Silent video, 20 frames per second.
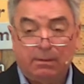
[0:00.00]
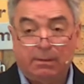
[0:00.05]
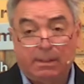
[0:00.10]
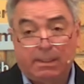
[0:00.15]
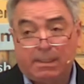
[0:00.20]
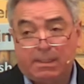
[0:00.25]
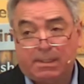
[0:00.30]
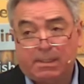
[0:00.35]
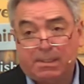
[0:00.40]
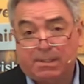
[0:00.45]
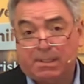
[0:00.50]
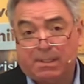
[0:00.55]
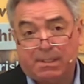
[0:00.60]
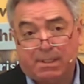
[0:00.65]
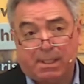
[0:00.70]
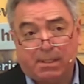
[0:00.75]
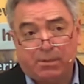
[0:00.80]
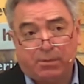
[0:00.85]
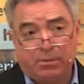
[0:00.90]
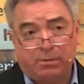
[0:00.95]
This is
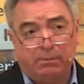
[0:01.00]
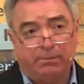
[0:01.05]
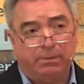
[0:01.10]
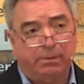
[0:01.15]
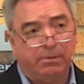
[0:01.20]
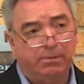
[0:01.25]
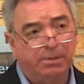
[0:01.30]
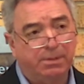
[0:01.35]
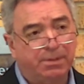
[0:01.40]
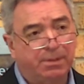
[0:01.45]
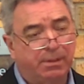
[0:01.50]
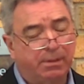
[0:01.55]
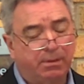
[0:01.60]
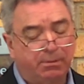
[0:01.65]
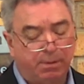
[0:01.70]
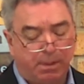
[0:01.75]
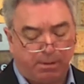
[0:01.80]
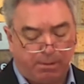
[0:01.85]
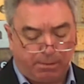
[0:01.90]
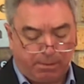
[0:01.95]
essential for Christian
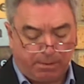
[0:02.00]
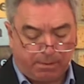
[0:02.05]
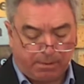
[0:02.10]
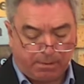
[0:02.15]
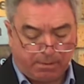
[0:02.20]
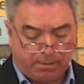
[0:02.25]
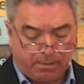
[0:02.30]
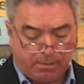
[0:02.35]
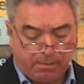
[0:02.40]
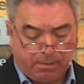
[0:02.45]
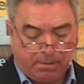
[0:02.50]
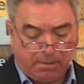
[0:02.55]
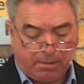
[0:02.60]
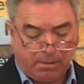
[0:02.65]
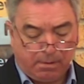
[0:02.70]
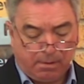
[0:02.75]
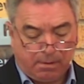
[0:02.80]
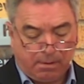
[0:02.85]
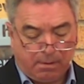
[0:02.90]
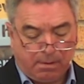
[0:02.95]
growth.
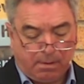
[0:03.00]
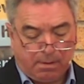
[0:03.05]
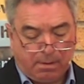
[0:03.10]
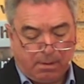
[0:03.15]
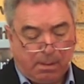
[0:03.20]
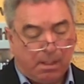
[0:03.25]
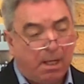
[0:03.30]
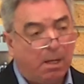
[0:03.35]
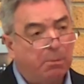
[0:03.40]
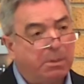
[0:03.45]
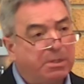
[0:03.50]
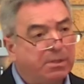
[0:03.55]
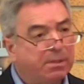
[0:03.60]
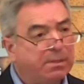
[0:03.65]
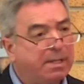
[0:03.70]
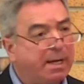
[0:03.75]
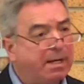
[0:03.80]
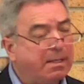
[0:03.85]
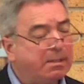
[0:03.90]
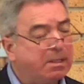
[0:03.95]
And we
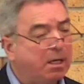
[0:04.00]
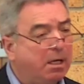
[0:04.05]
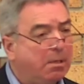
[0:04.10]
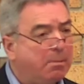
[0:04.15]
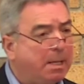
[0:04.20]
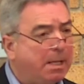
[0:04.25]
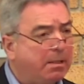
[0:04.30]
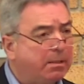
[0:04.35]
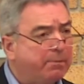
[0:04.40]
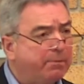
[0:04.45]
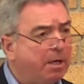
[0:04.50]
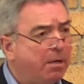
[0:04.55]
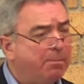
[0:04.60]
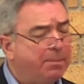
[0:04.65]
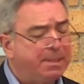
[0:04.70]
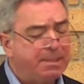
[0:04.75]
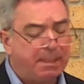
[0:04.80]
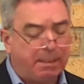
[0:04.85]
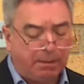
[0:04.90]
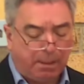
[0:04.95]
should take time out of our
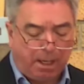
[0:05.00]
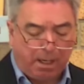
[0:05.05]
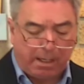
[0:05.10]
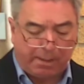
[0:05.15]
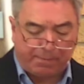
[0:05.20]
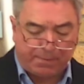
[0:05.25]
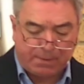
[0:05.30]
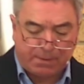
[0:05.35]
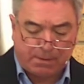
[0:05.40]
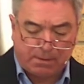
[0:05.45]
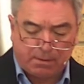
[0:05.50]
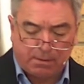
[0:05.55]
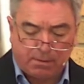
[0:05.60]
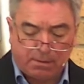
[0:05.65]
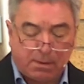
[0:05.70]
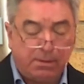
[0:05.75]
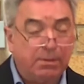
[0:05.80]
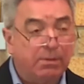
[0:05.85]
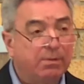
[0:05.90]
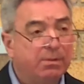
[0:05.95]
busy lives
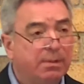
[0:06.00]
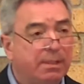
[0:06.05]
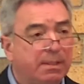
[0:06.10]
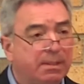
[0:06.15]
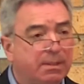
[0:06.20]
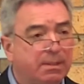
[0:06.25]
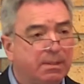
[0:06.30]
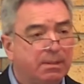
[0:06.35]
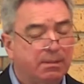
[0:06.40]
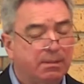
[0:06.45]
to do this.